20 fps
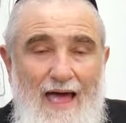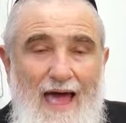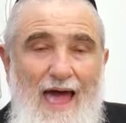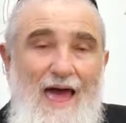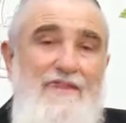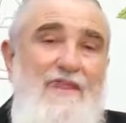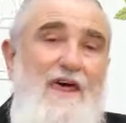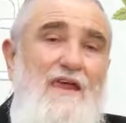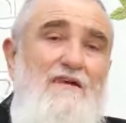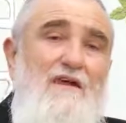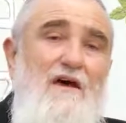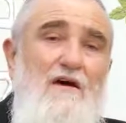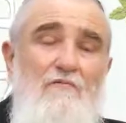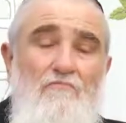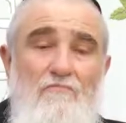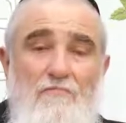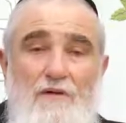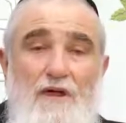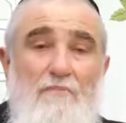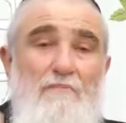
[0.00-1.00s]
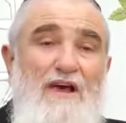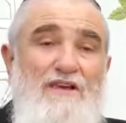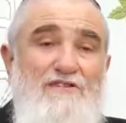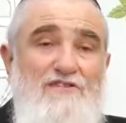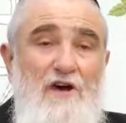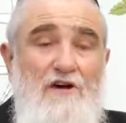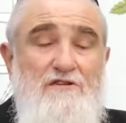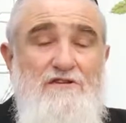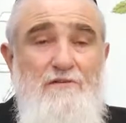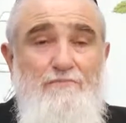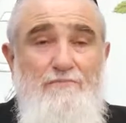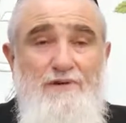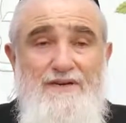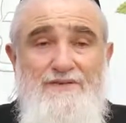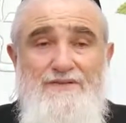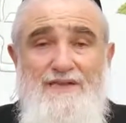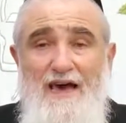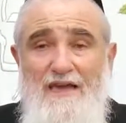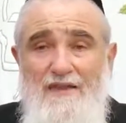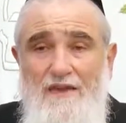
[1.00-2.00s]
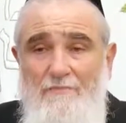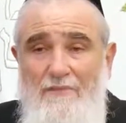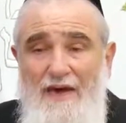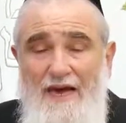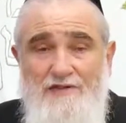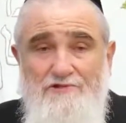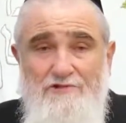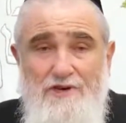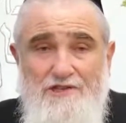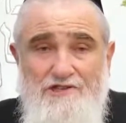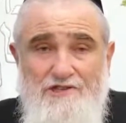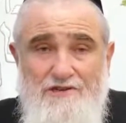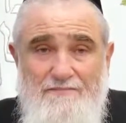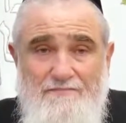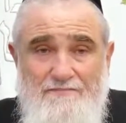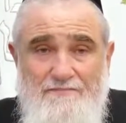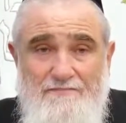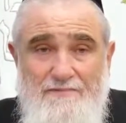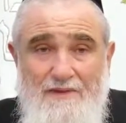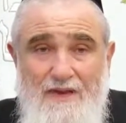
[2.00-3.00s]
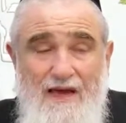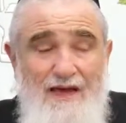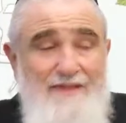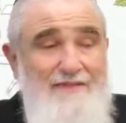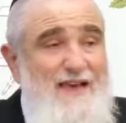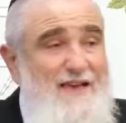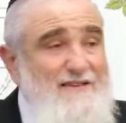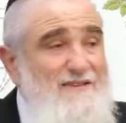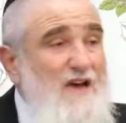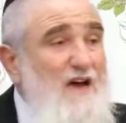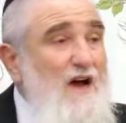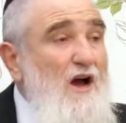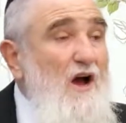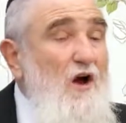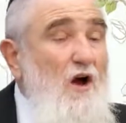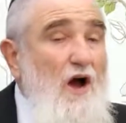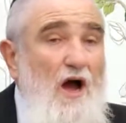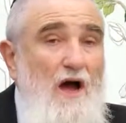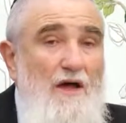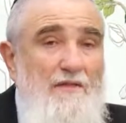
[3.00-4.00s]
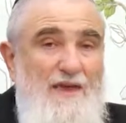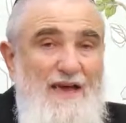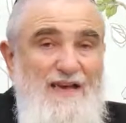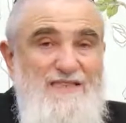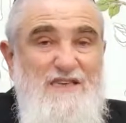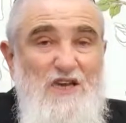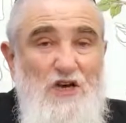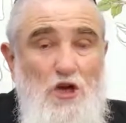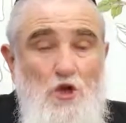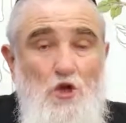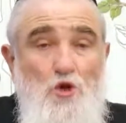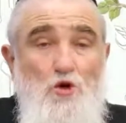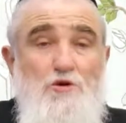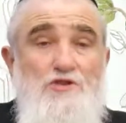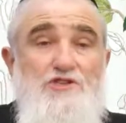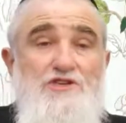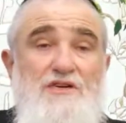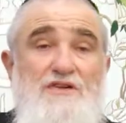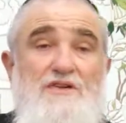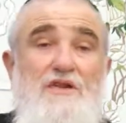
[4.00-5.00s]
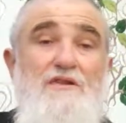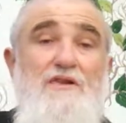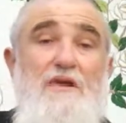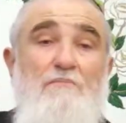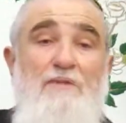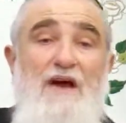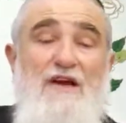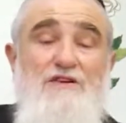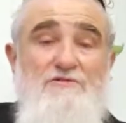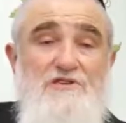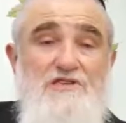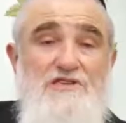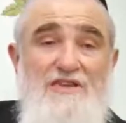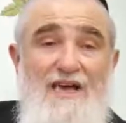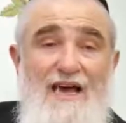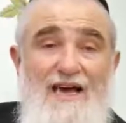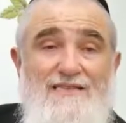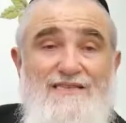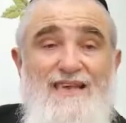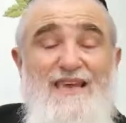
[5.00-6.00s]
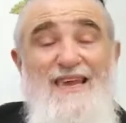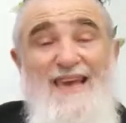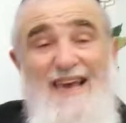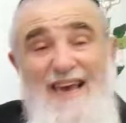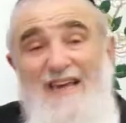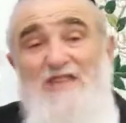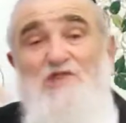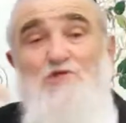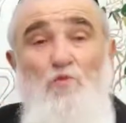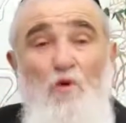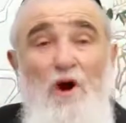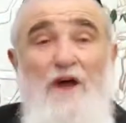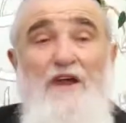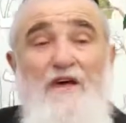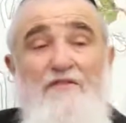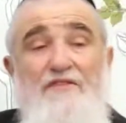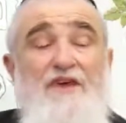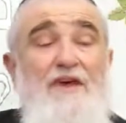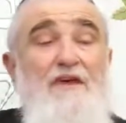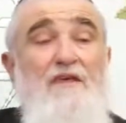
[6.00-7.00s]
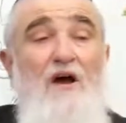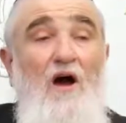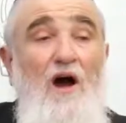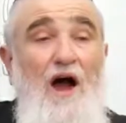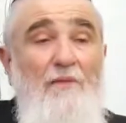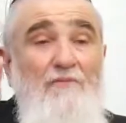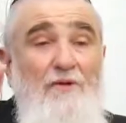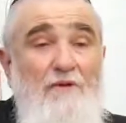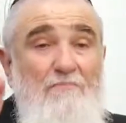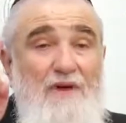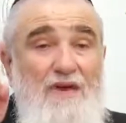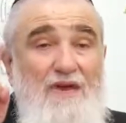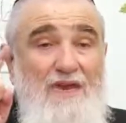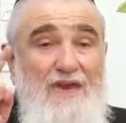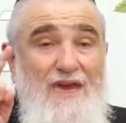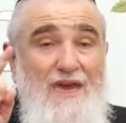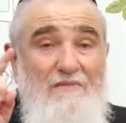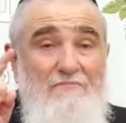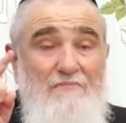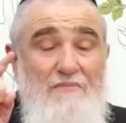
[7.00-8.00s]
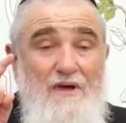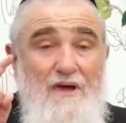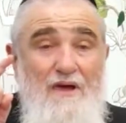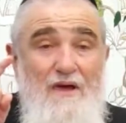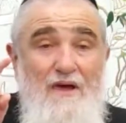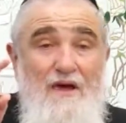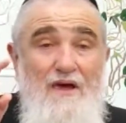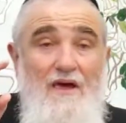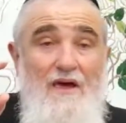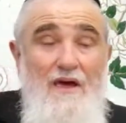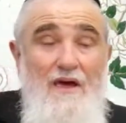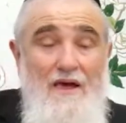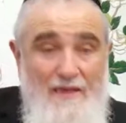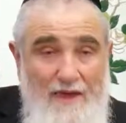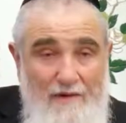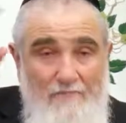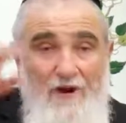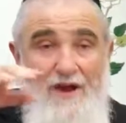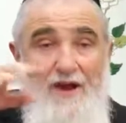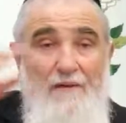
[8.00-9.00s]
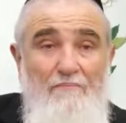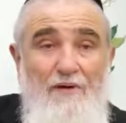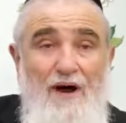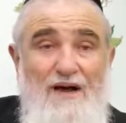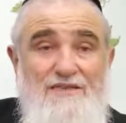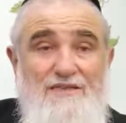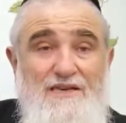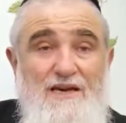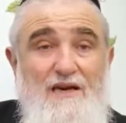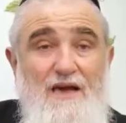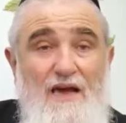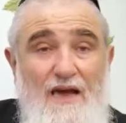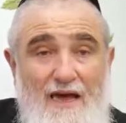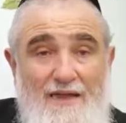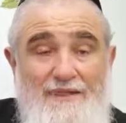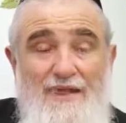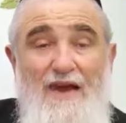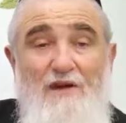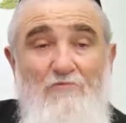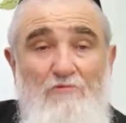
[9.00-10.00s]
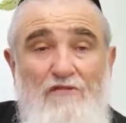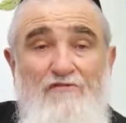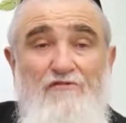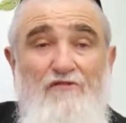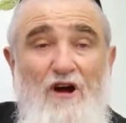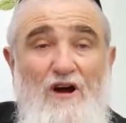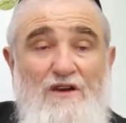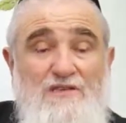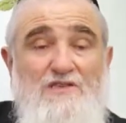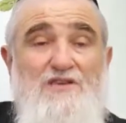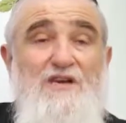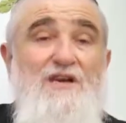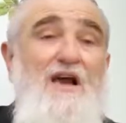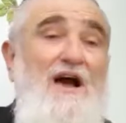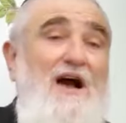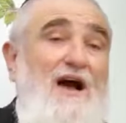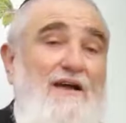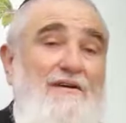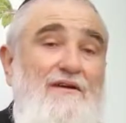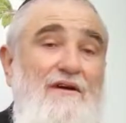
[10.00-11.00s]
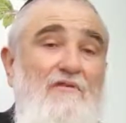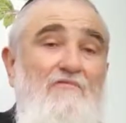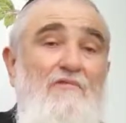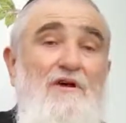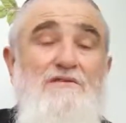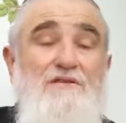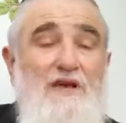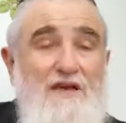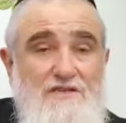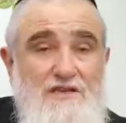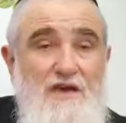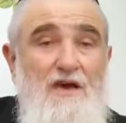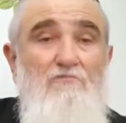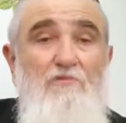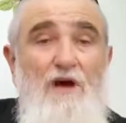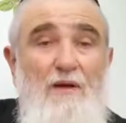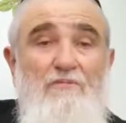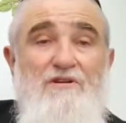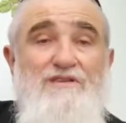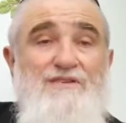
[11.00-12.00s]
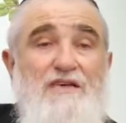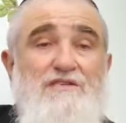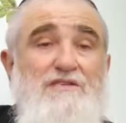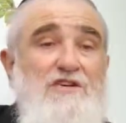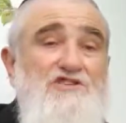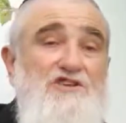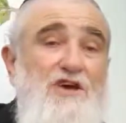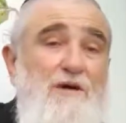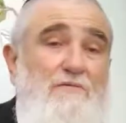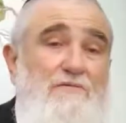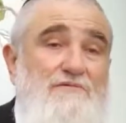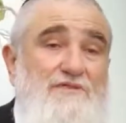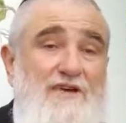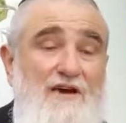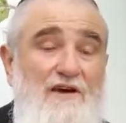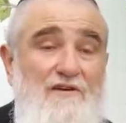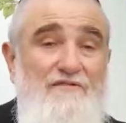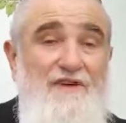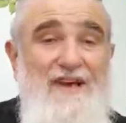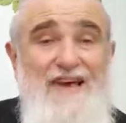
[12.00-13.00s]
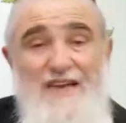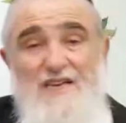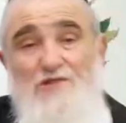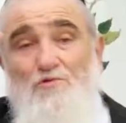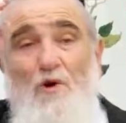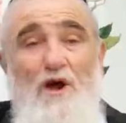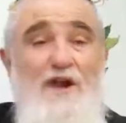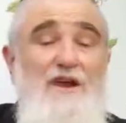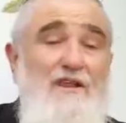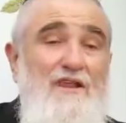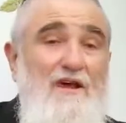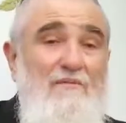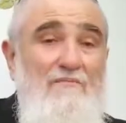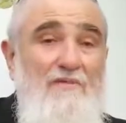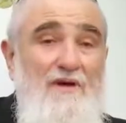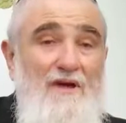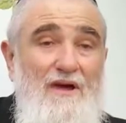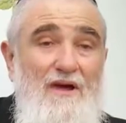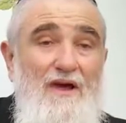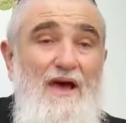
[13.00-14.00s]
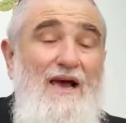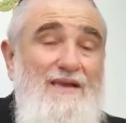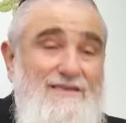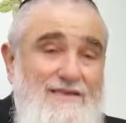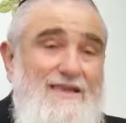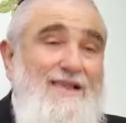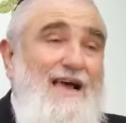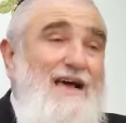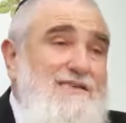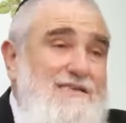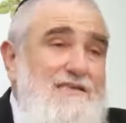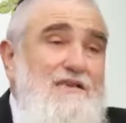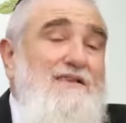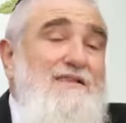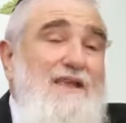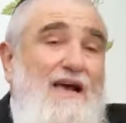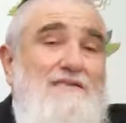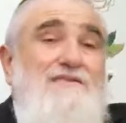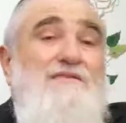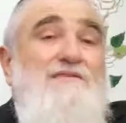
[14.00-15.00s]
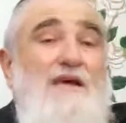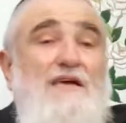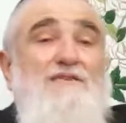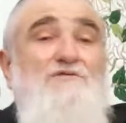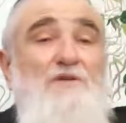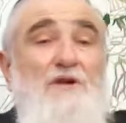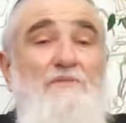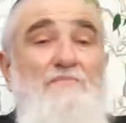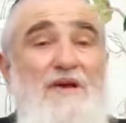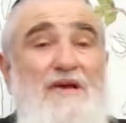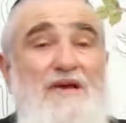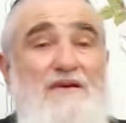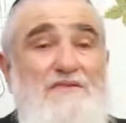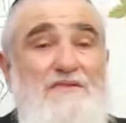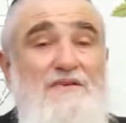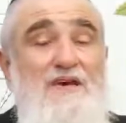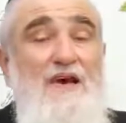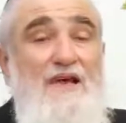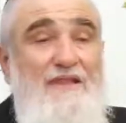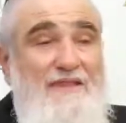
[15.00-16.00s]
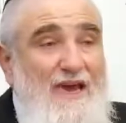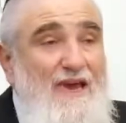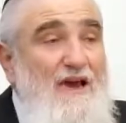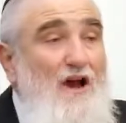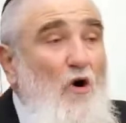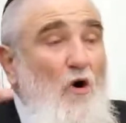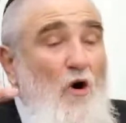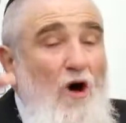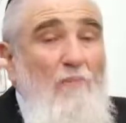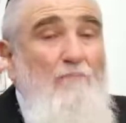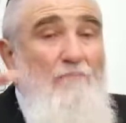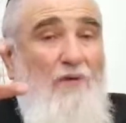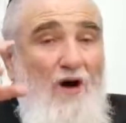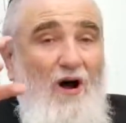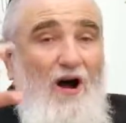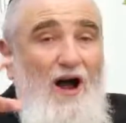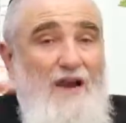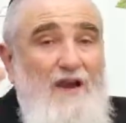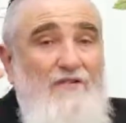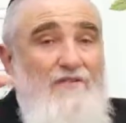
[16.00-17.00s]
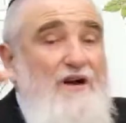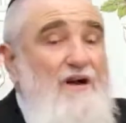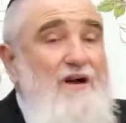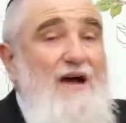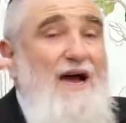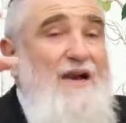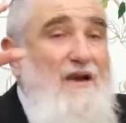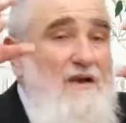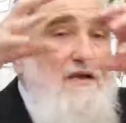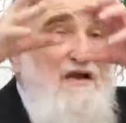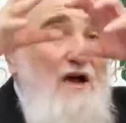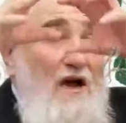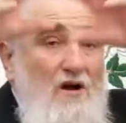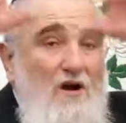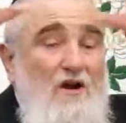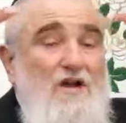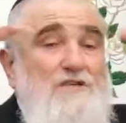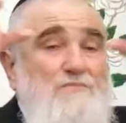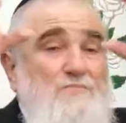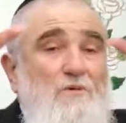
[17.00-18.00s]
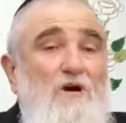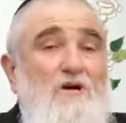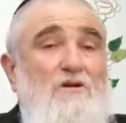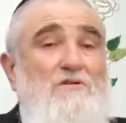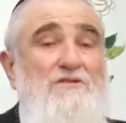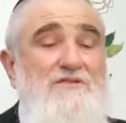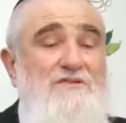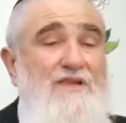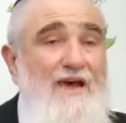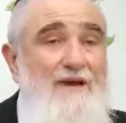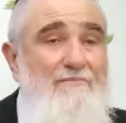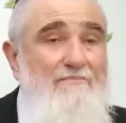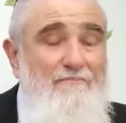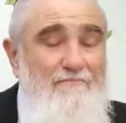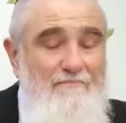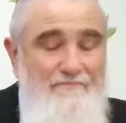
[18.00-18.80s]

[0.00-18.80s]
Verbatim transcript: And then the, the Yosef brings down the Medrash. There's a there's an allusion. The Medrash says that each one of the Abaminim, they bring a pasuk that it refers to God. It represents Hashem Himself. Each one of them. And he said that's, the, that's, that's what it means. They all part of a God, a Kaddish Baruch Hu's name.